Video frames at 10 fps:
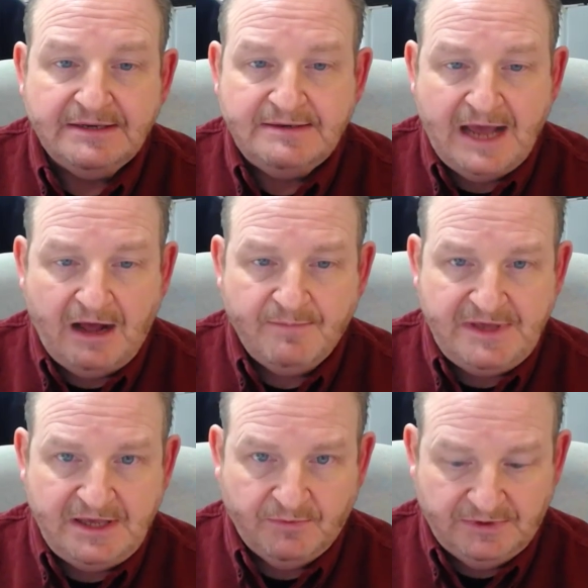now
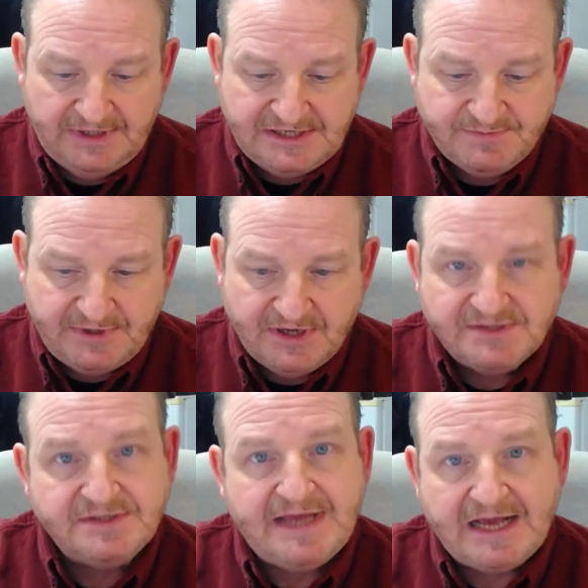being released because
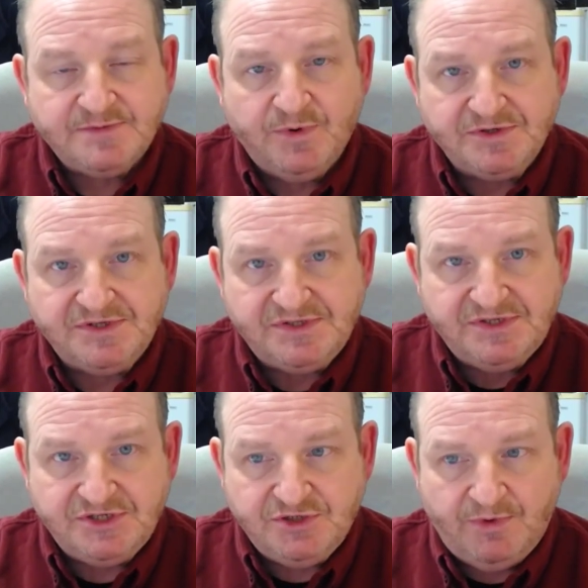the tax person's
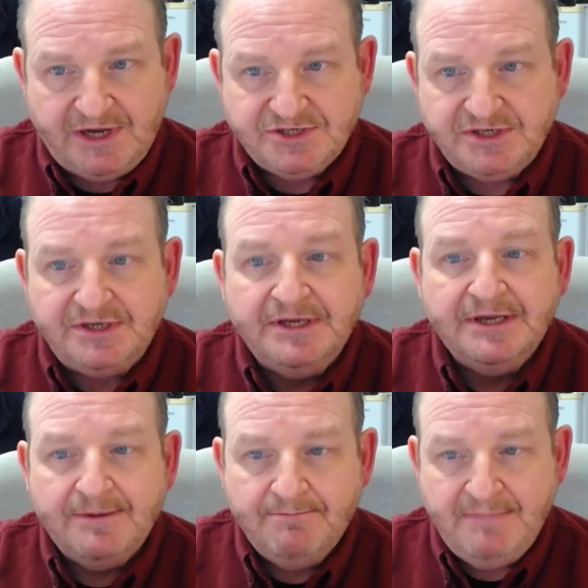situation
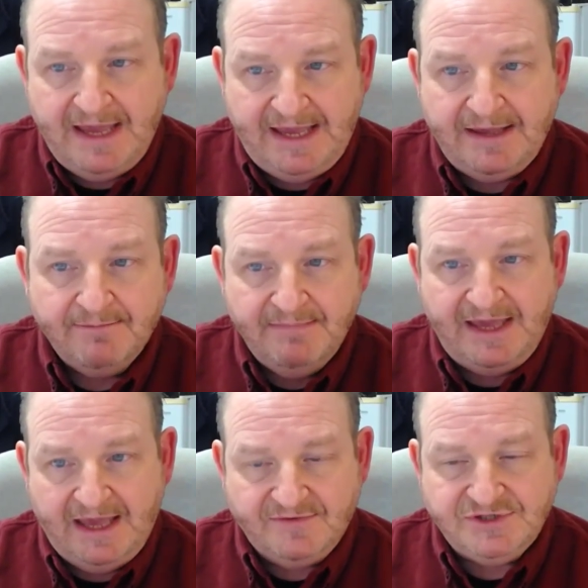
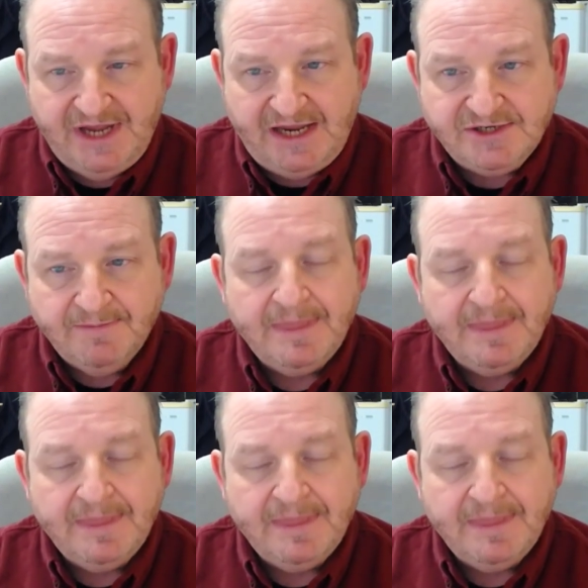may have changed.